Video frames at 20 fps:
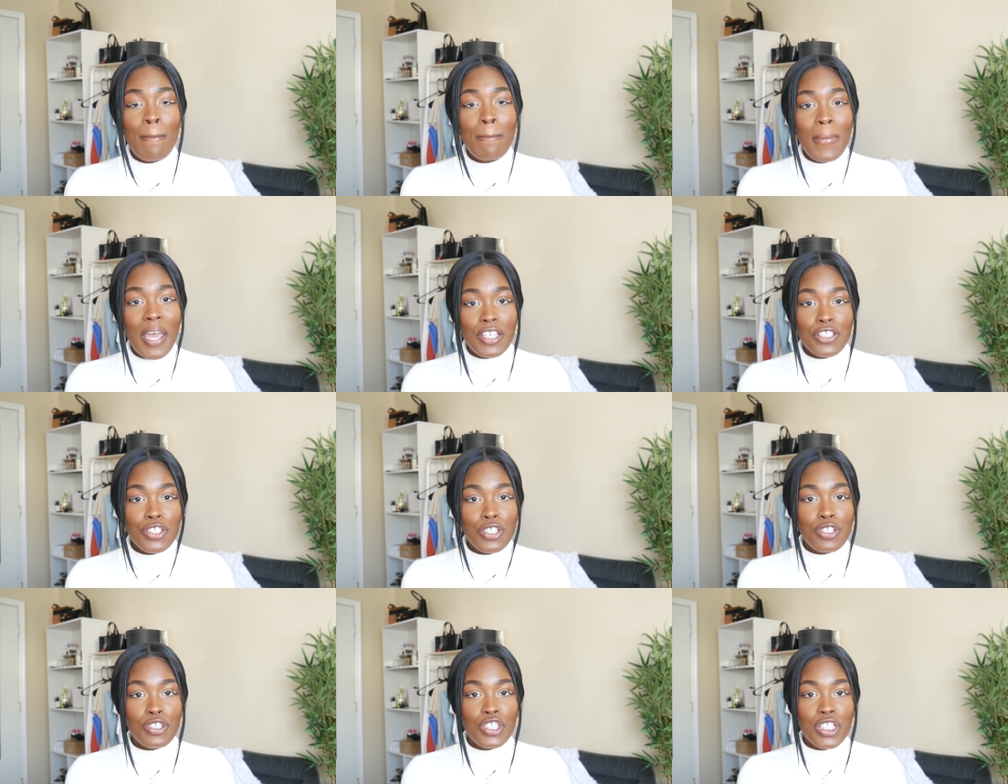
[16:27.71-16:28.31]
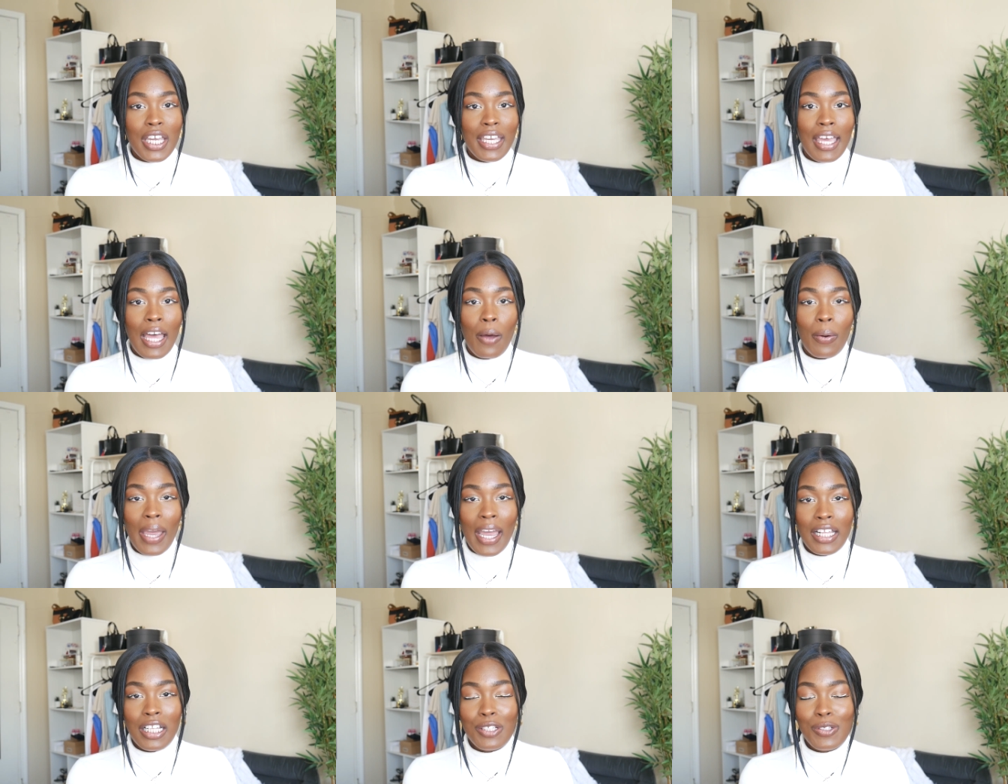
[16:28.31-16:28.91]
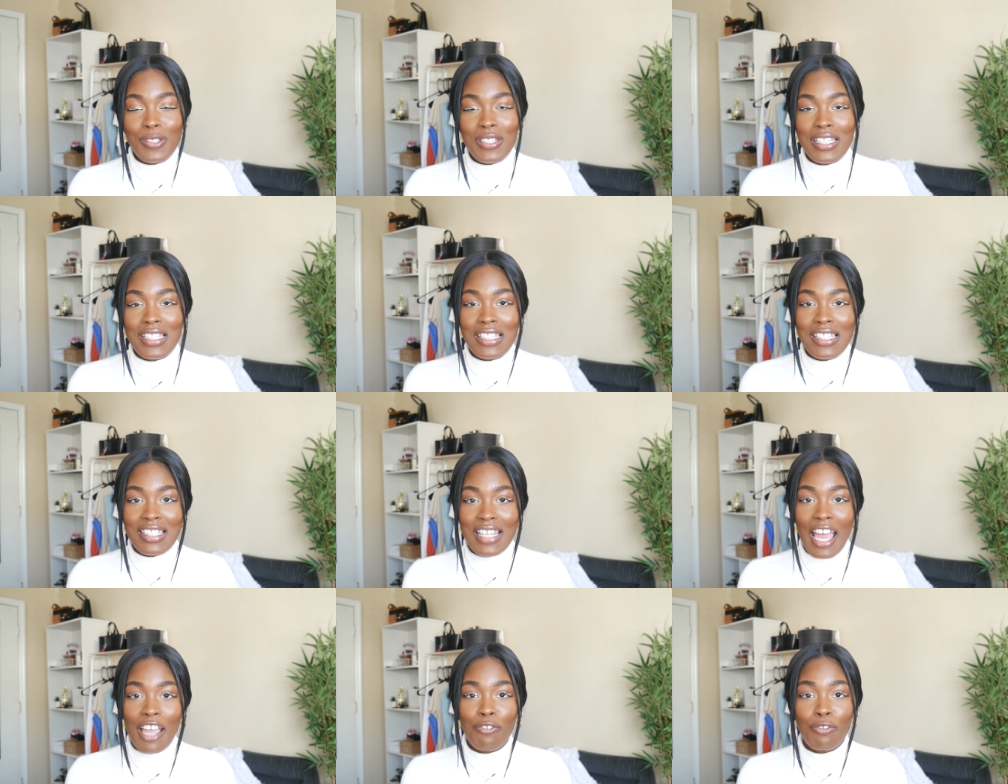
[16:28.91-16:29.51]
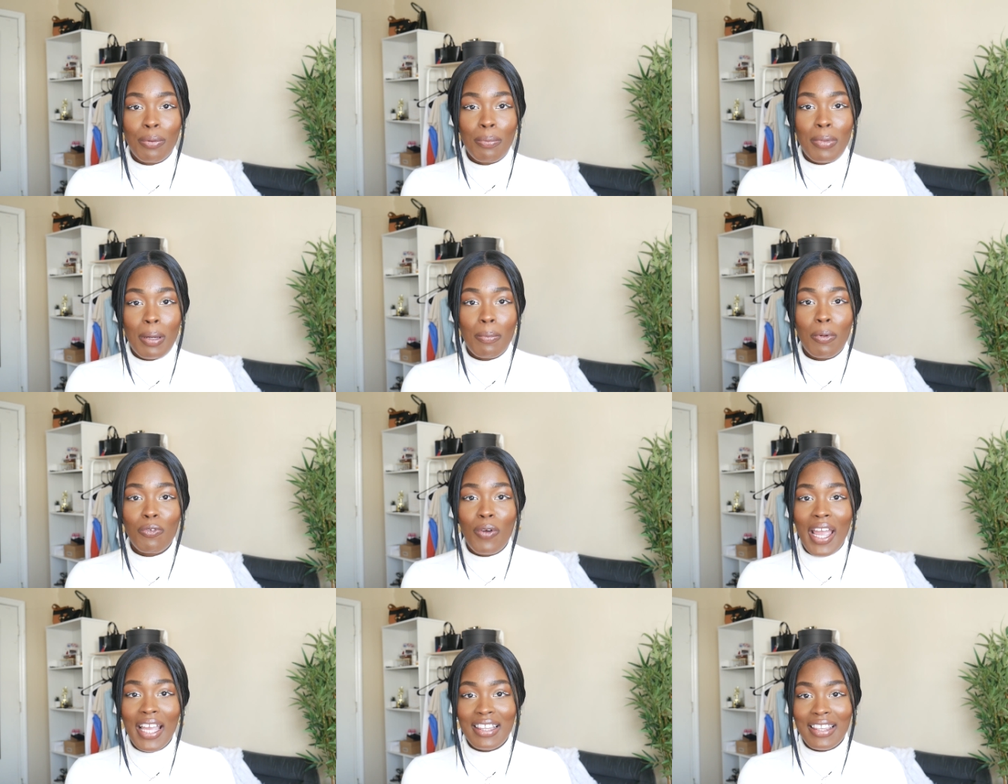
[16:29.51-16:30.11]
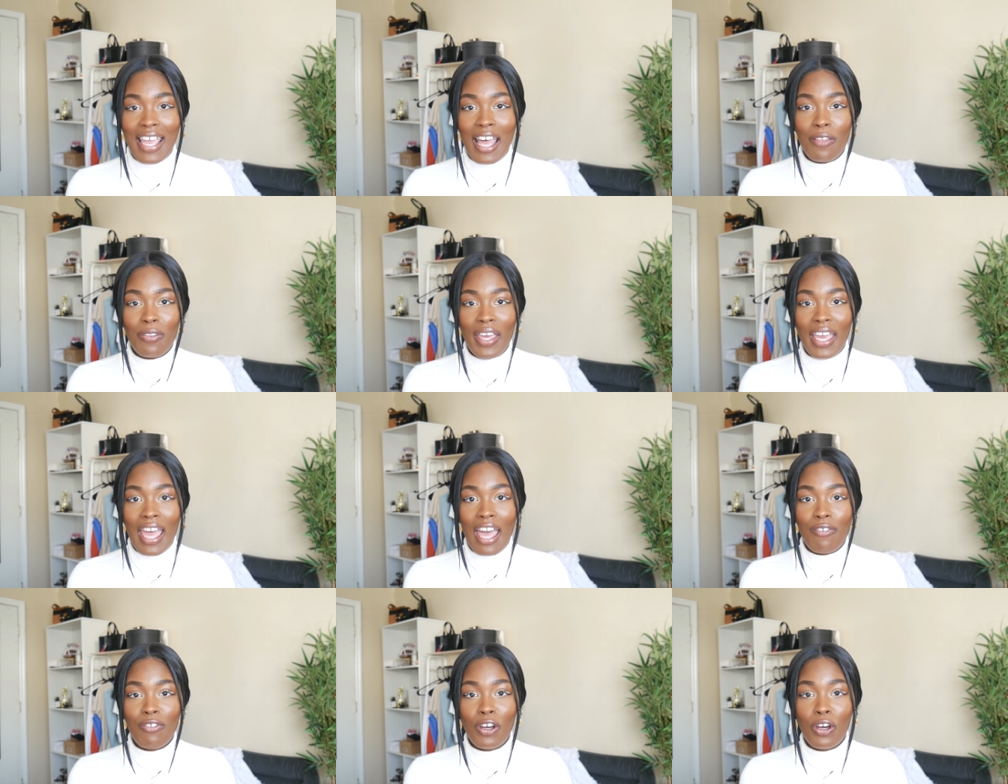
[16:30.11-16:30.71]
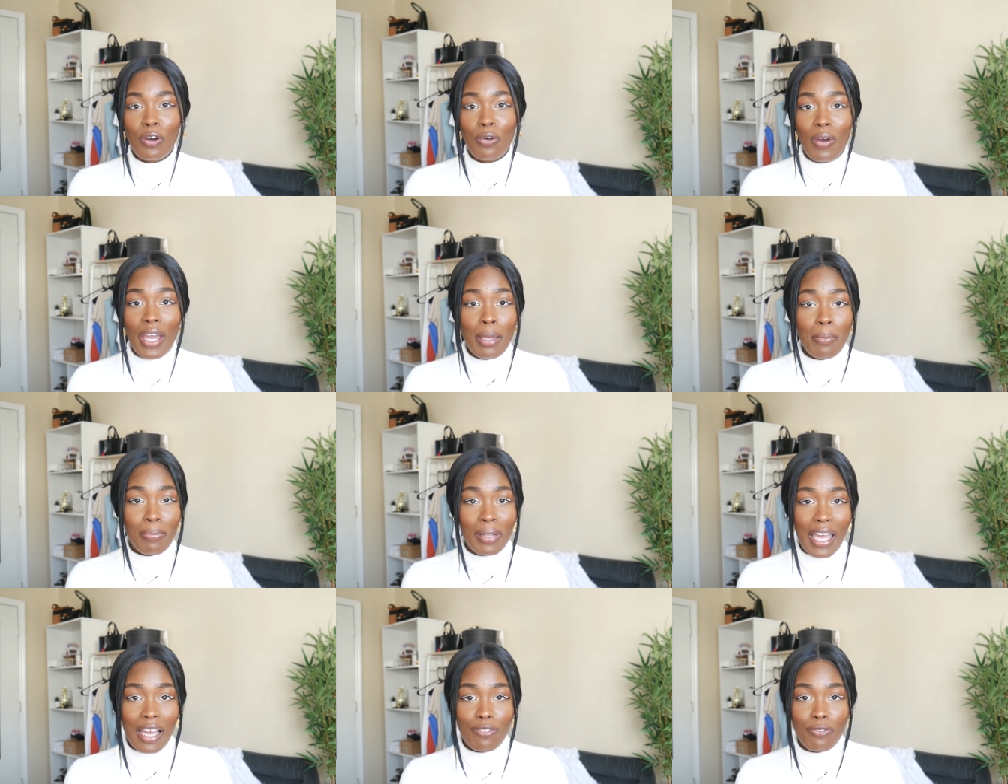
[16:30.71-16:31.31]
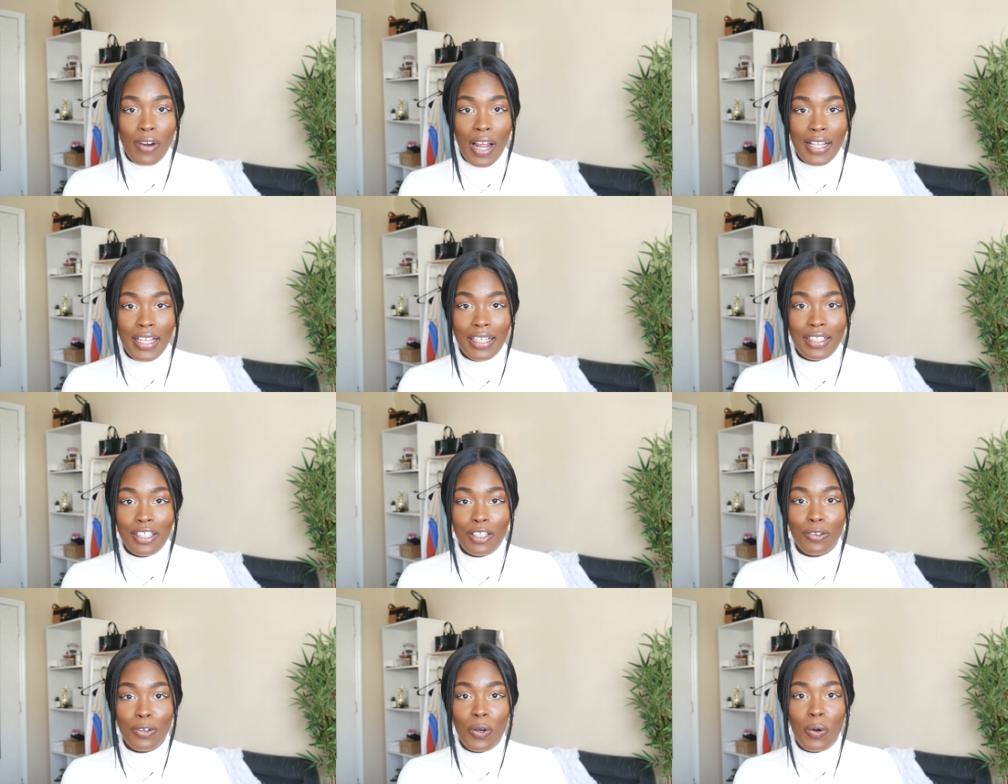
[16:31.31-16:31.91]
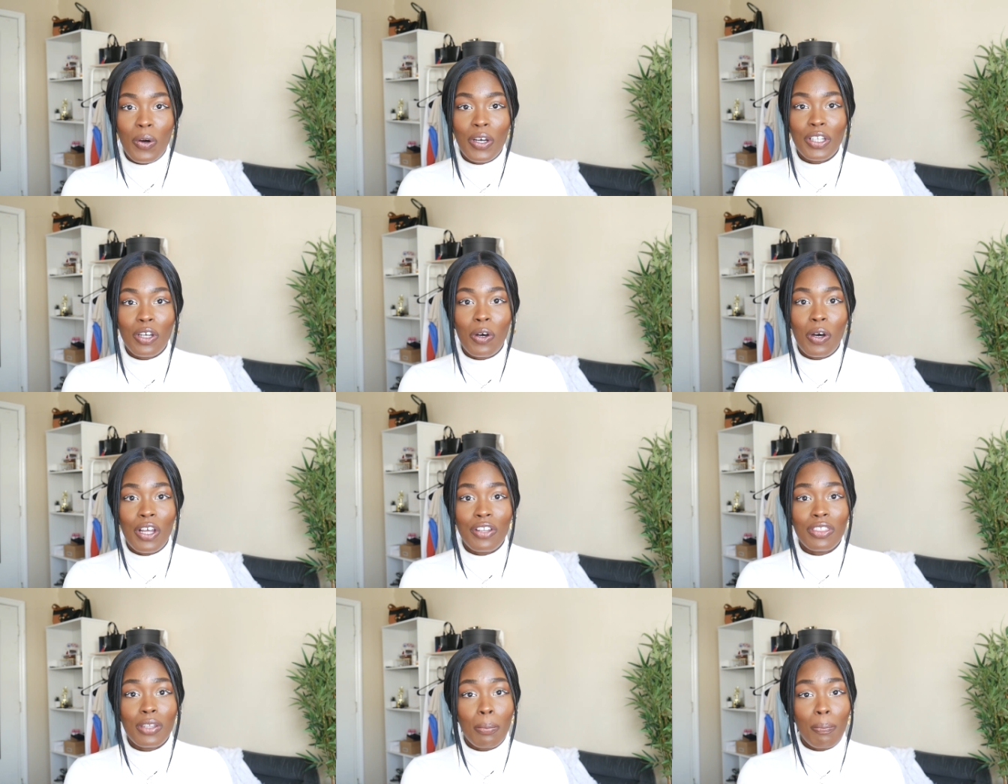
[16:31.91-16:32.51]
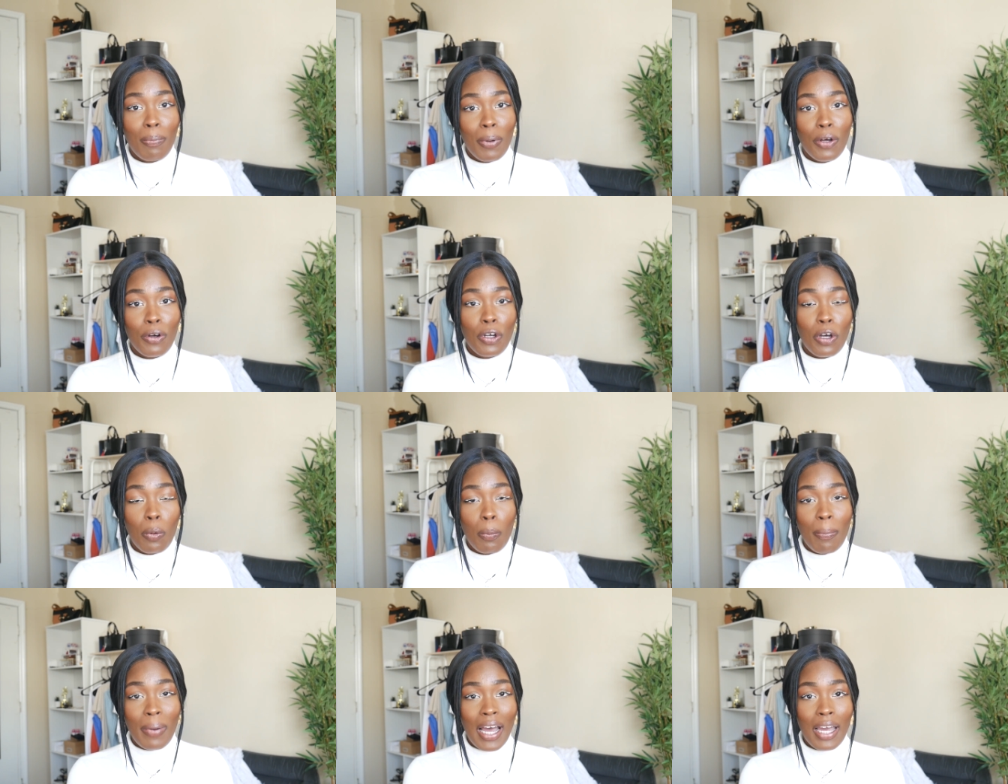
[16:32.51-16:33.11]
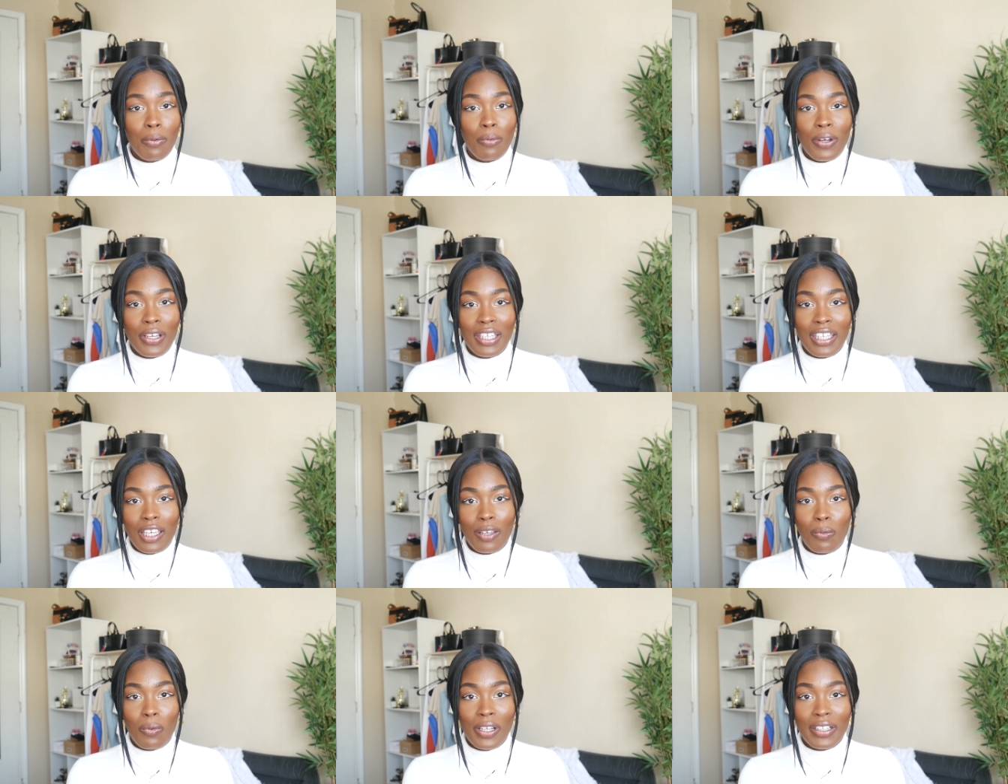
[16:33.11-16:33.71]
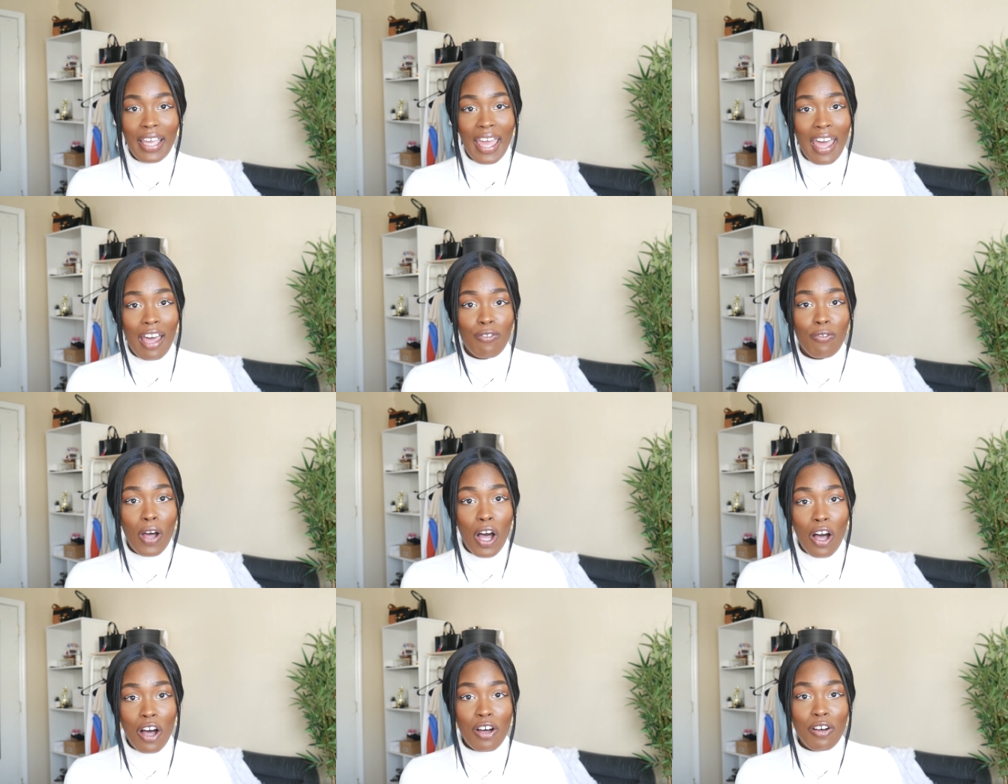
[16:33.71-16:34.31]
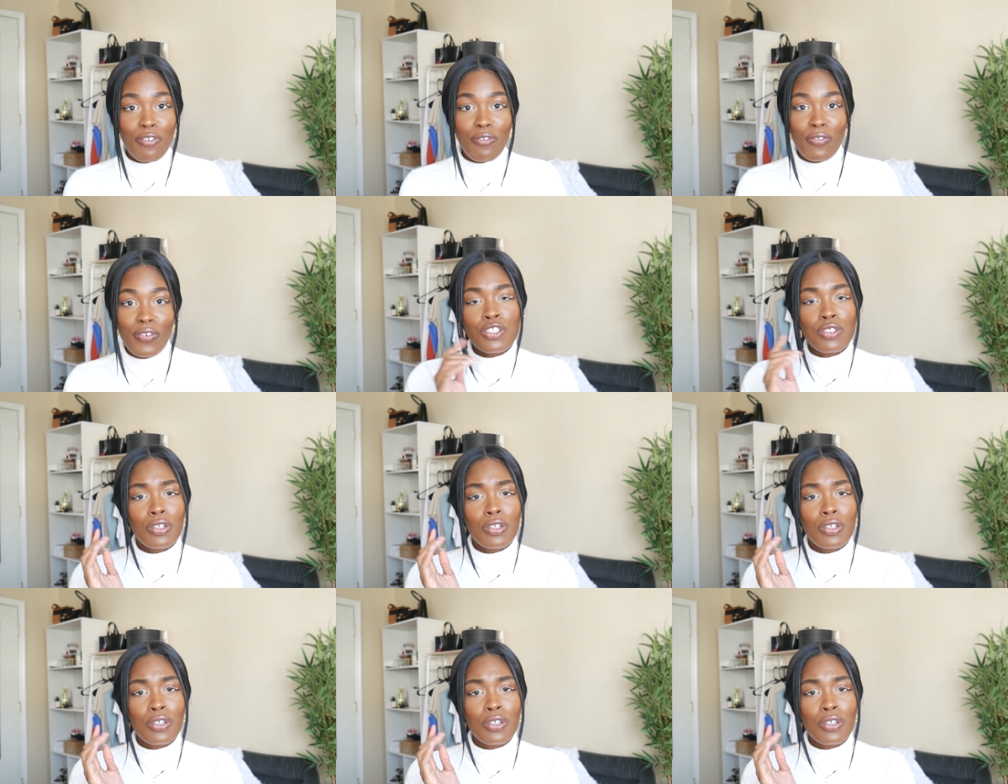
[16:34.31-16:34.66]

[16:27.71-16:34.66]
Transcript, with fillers: Make sure you check out Ana Luisa's site. Remember right now, they have a great Black Friday deal going on the BOGO, buy one, get one half off.